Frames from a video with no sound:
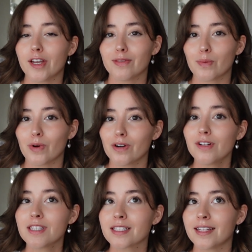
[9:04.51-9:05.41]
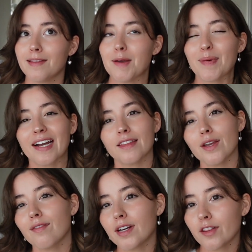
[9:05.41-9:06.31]
in the world and the impact that you
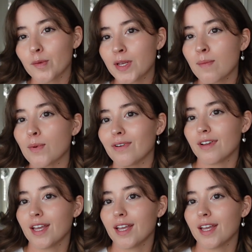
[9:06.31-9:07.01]
have on other people.